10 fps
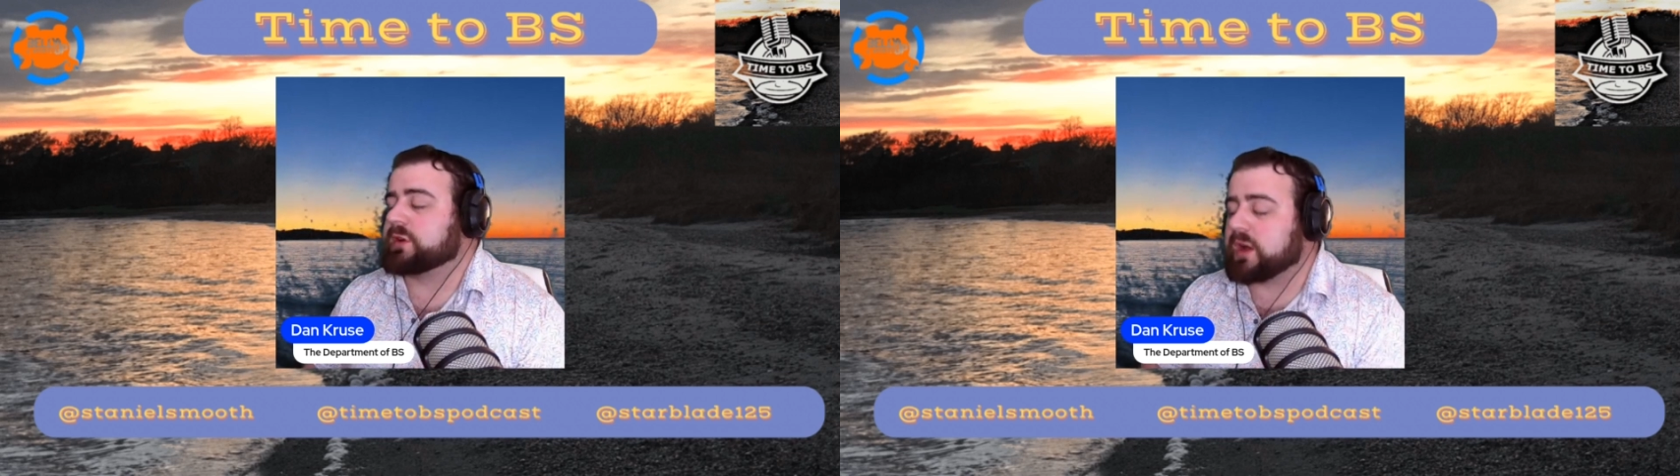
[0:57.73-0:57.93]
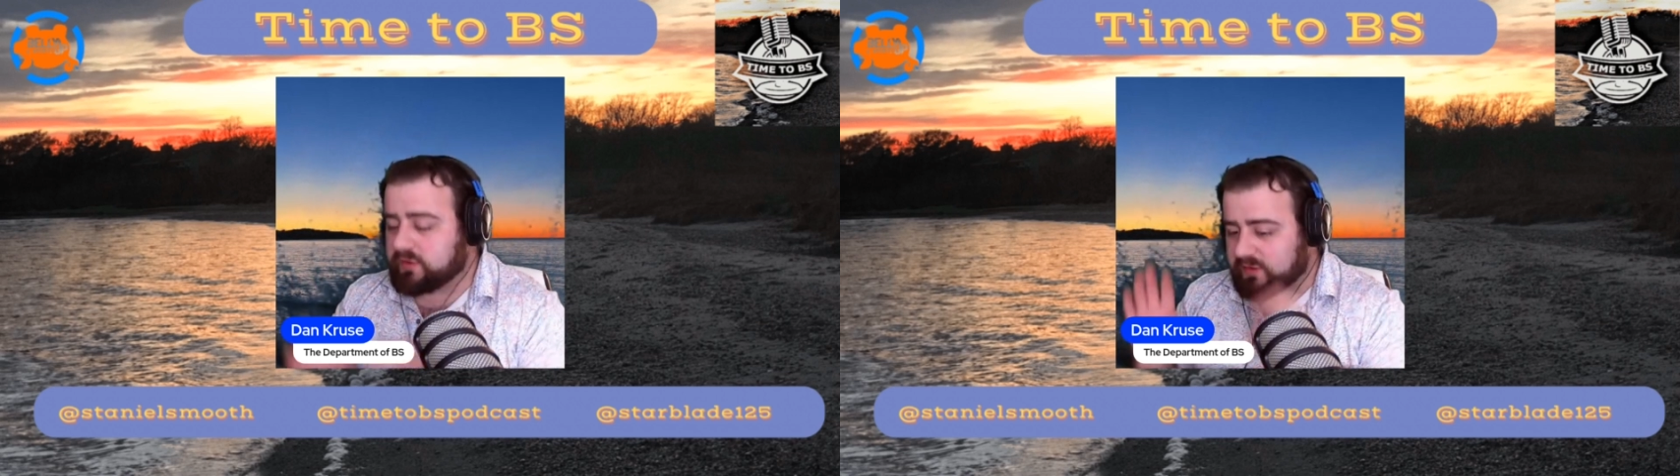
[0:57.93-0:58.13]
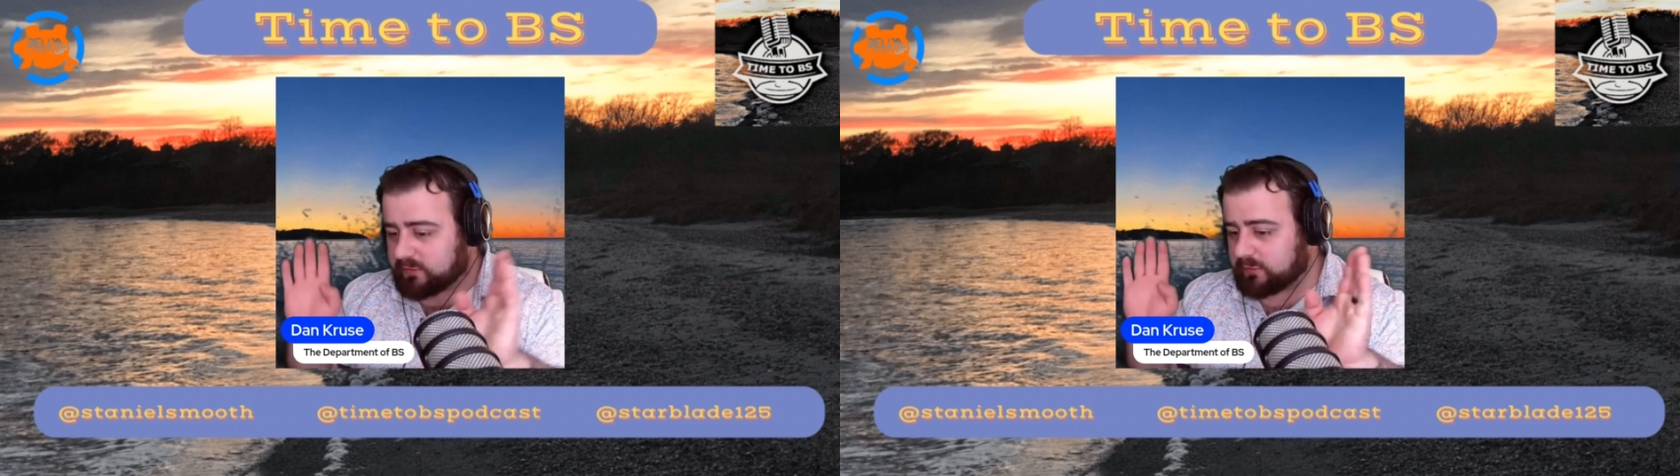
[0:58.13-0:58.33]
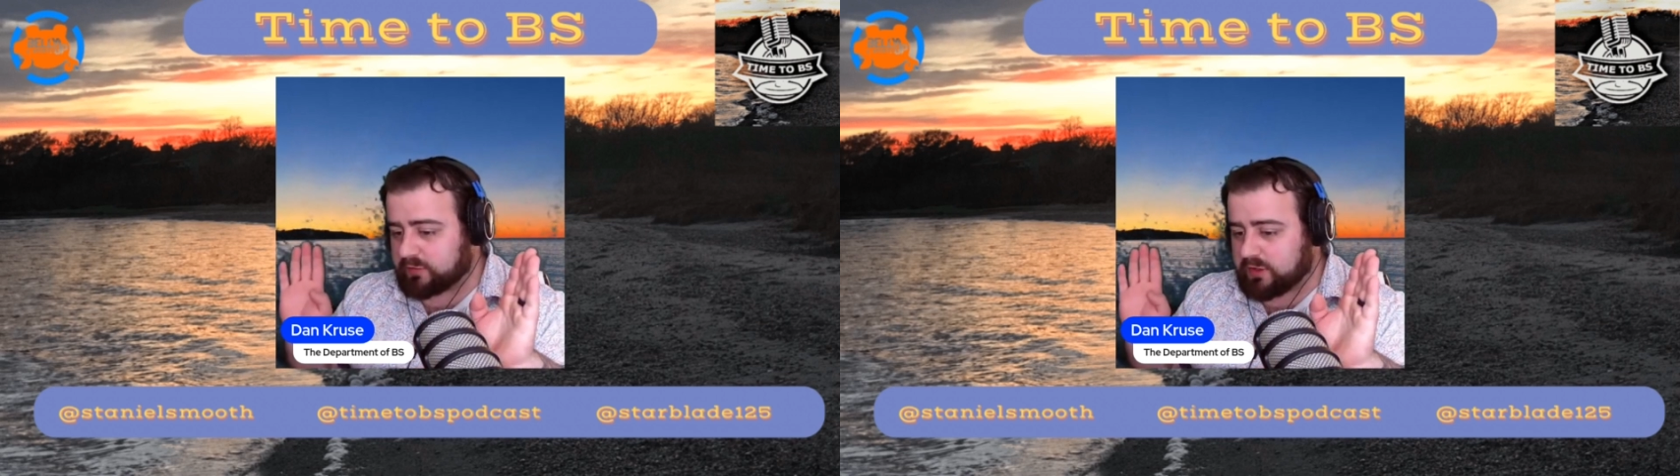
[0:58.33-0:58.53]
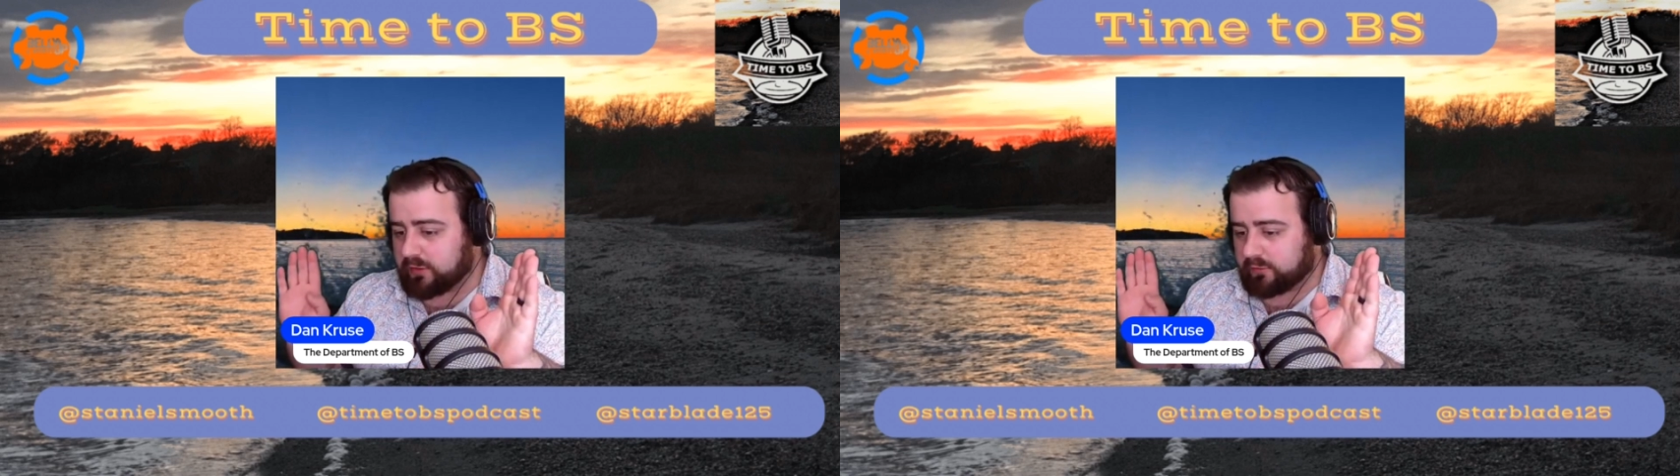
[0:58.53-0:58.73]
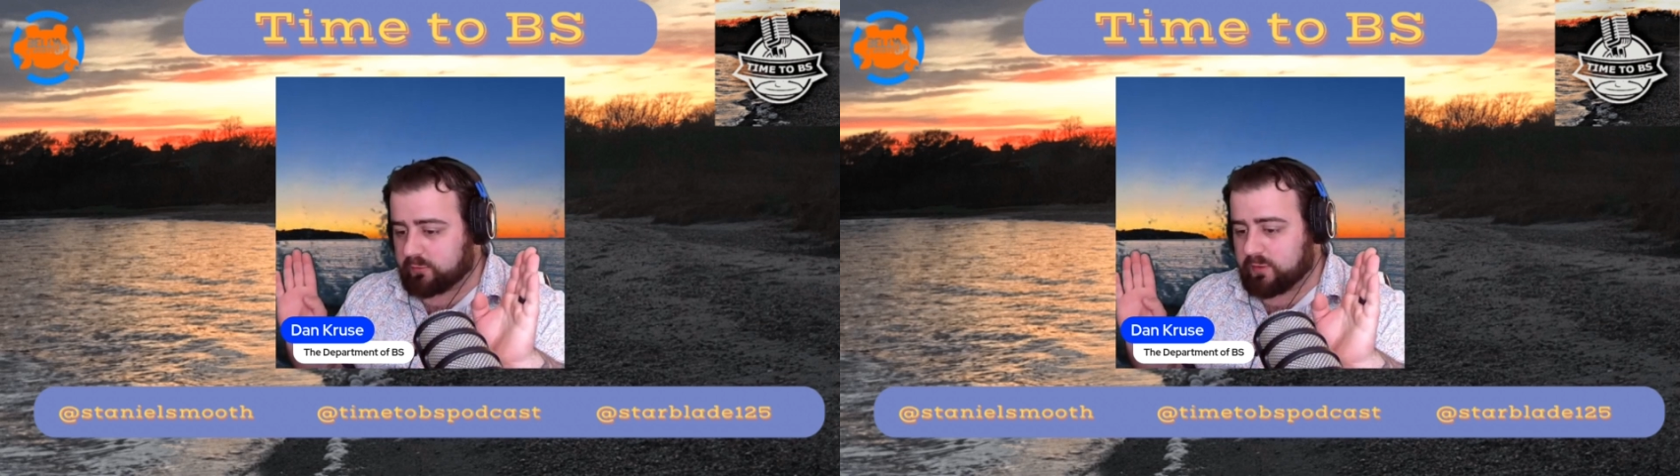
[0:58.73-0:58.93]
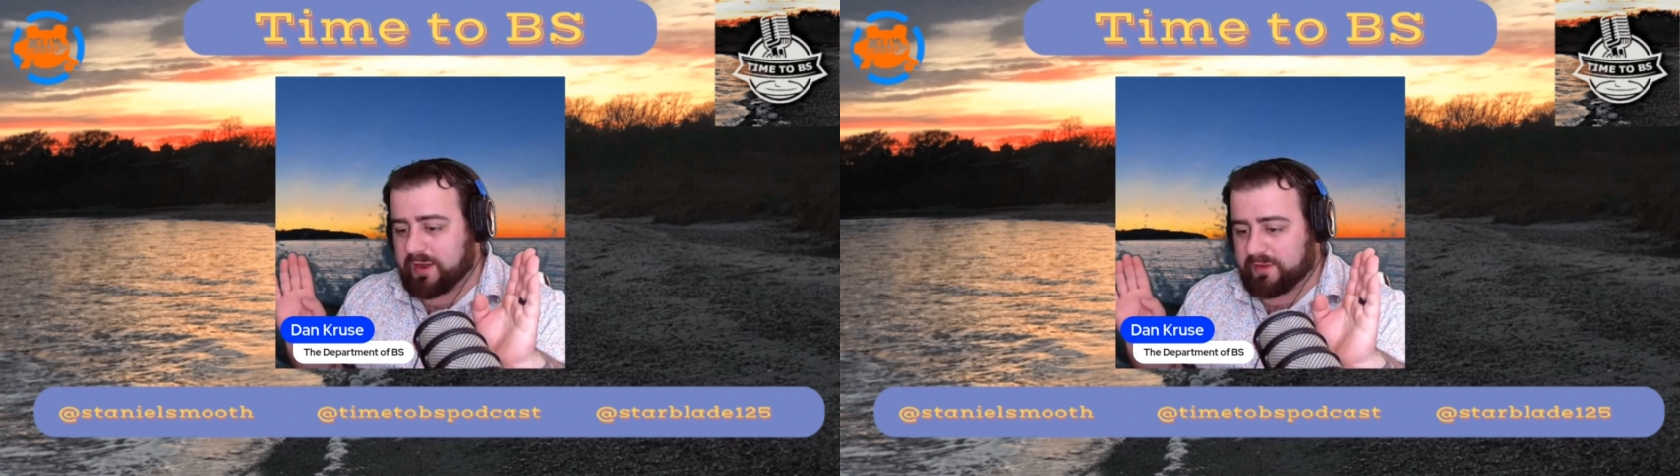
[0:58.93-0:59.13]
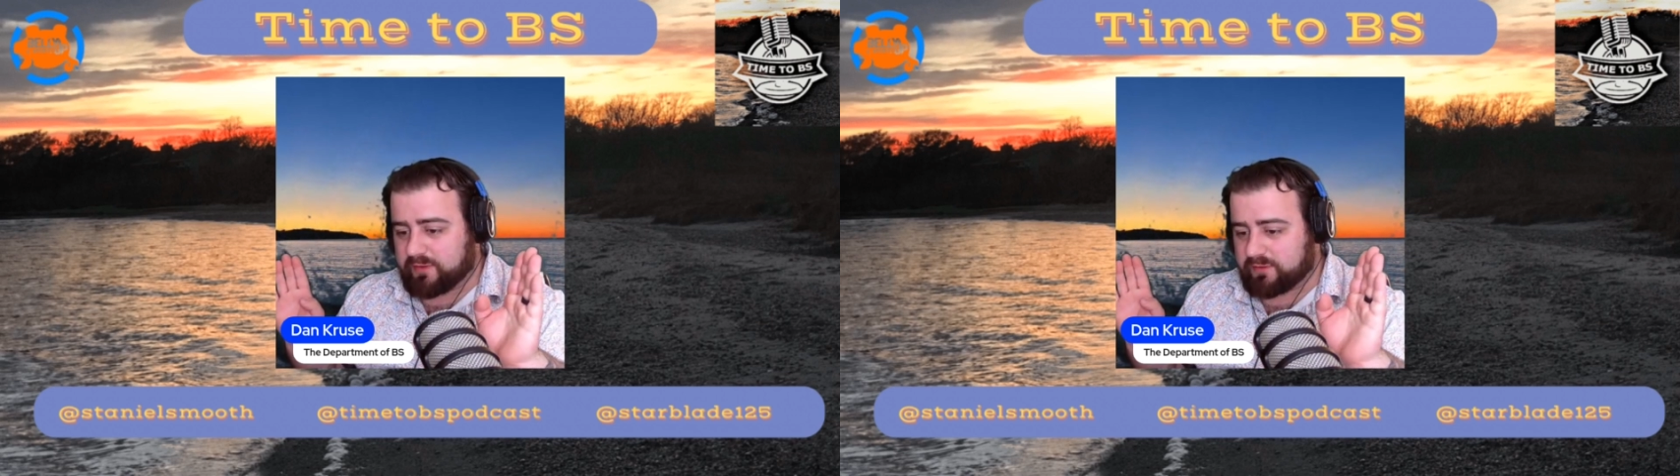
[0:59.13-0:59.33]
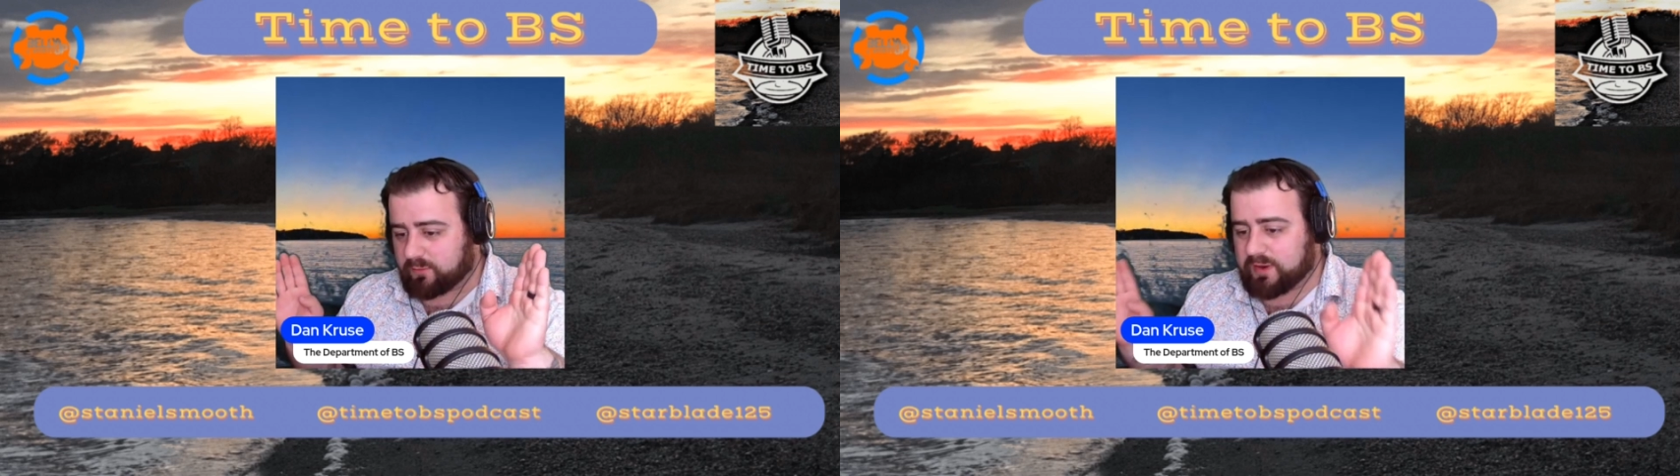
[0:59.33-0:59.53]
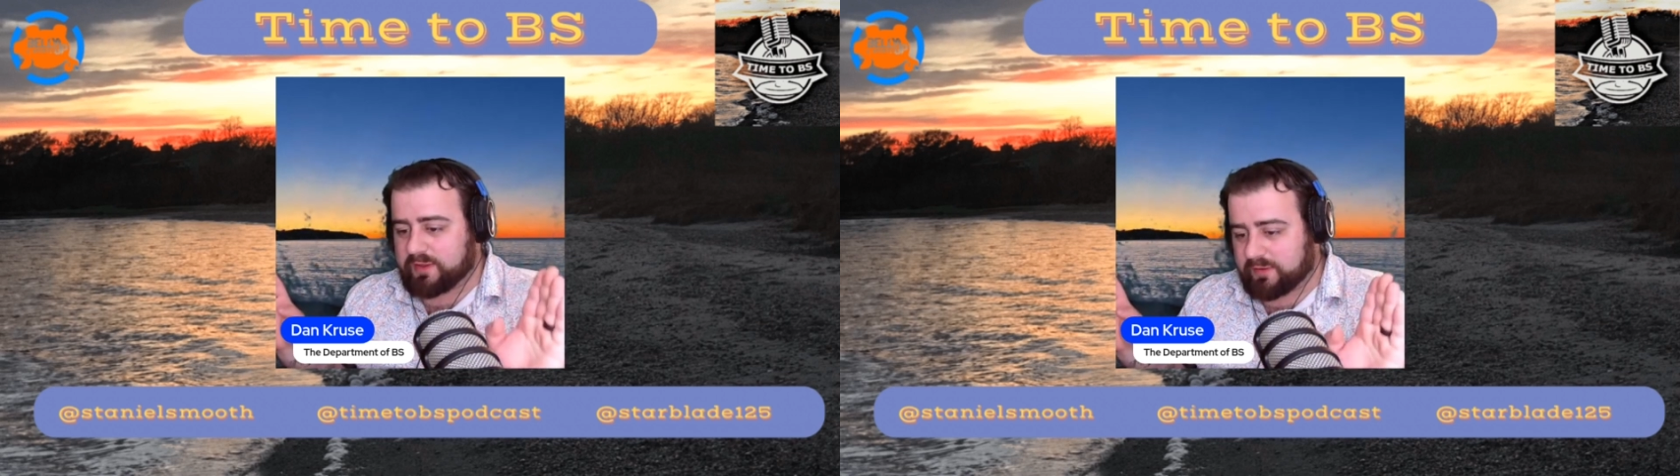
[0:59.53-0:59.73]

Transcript: context is key here to why